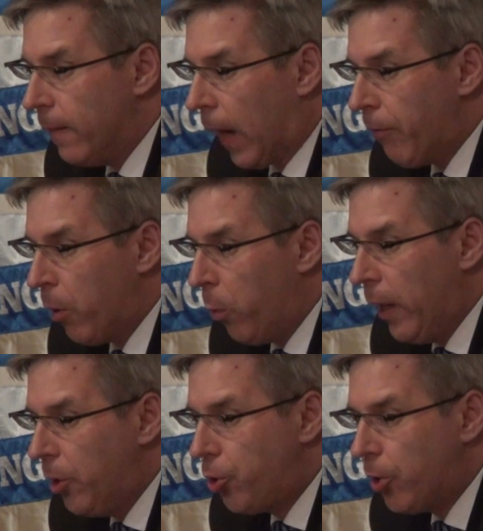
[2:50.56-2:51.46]
the living
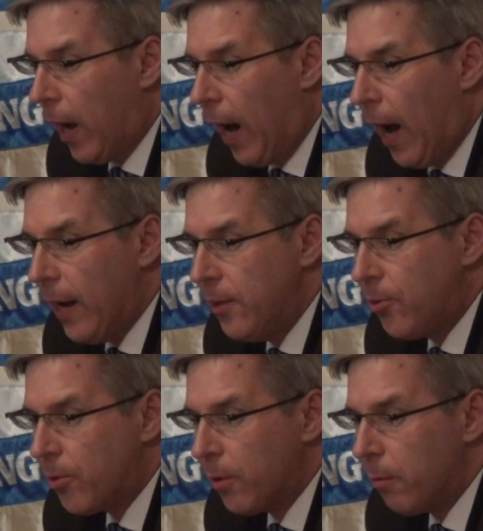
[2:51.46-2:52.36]
wage, and
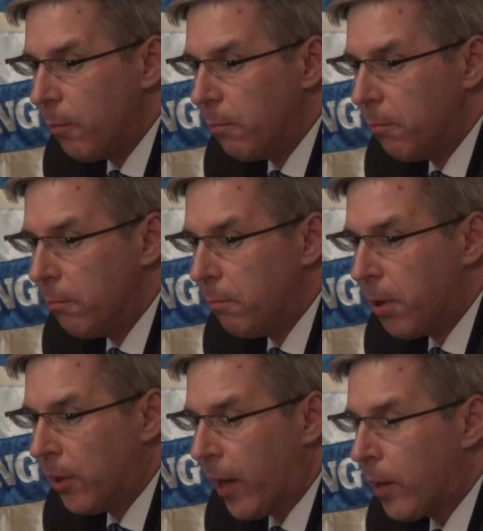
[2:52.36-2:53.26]

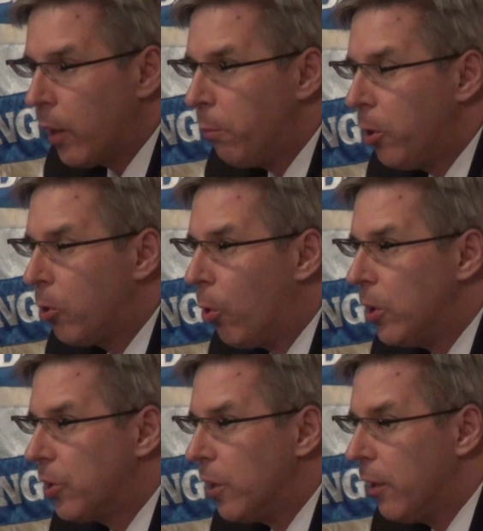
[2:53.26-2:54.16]
particularly
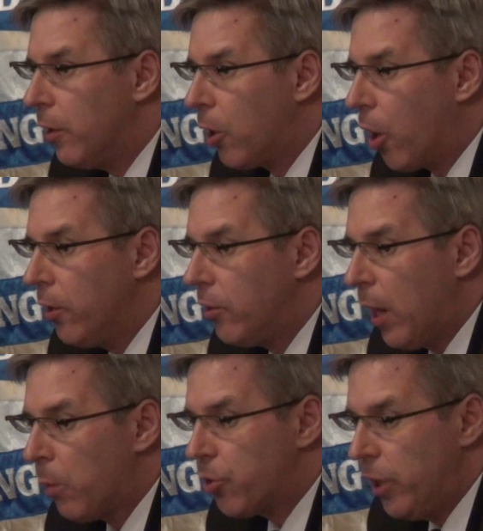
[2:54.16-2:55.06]
because the current
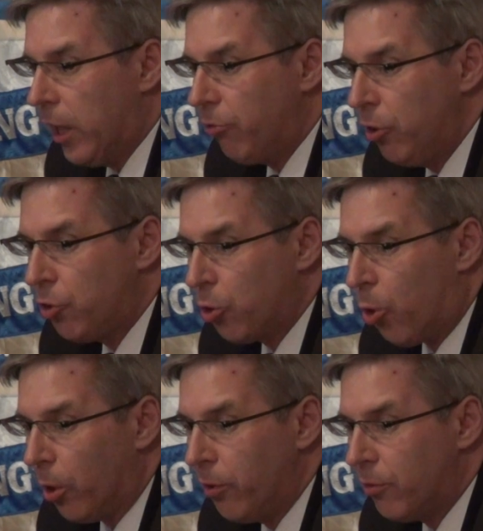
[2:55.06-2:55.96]
Health Secretary in
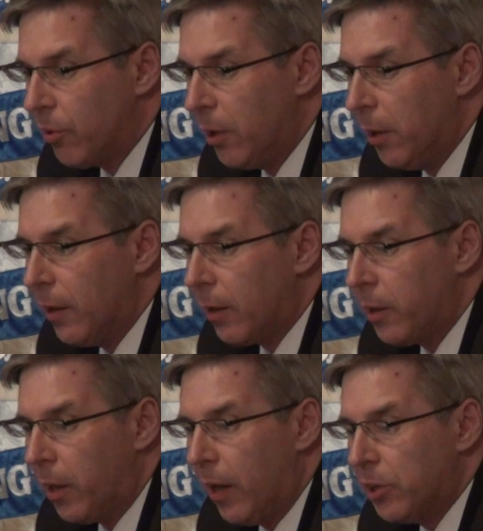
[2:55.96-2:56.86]
Scotland
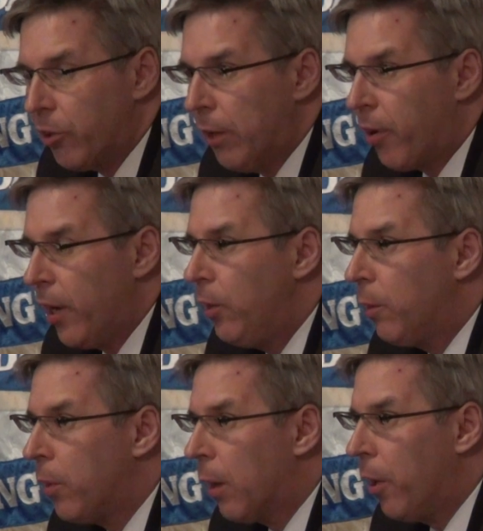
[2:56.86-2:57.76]
clearly has a
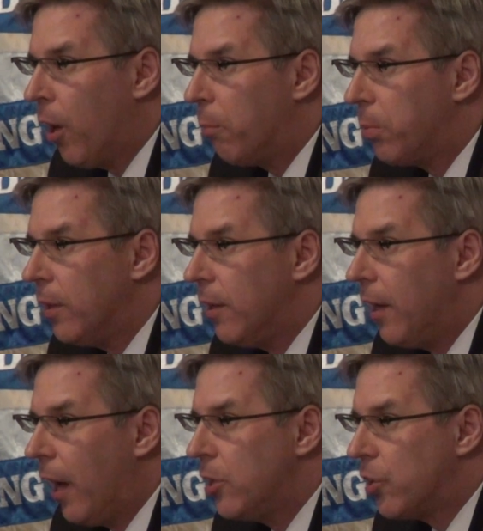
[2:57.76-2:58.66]
referendum coming up
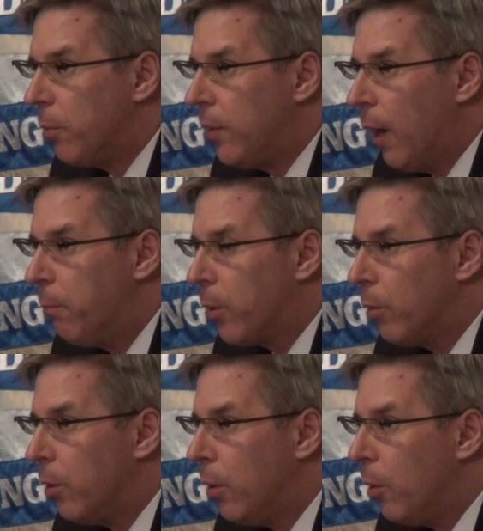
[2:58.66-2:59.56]
in September,
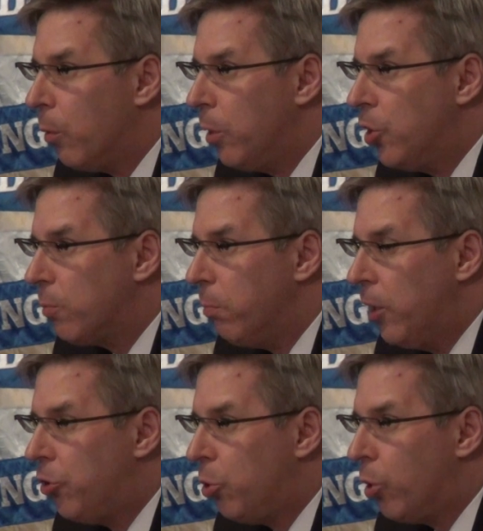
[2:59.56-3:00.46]
we just
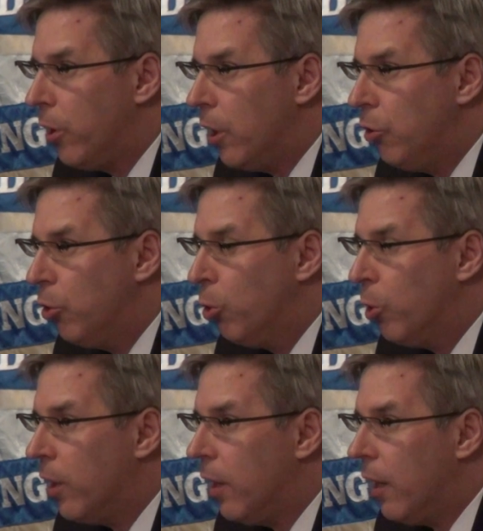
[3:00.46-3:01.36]
made sure that we
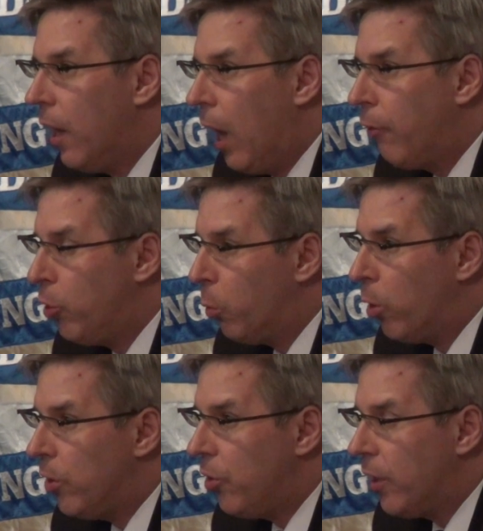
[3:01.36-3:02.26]
knew if you
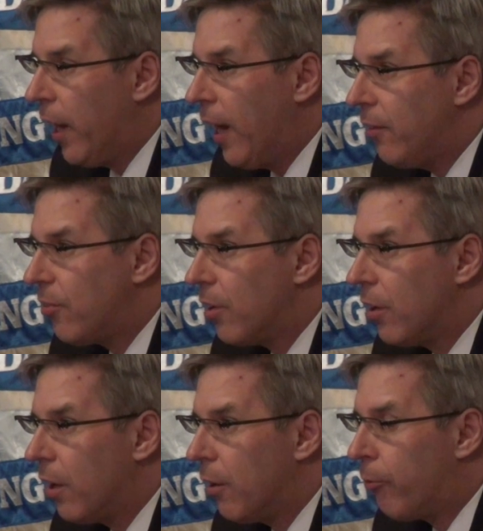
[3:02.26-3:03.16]
want to get
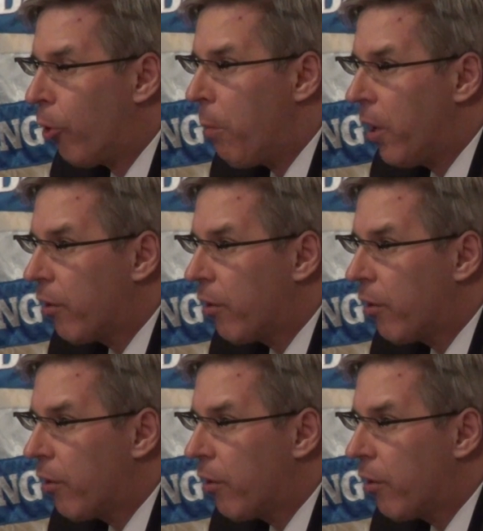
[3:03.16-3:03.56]
formal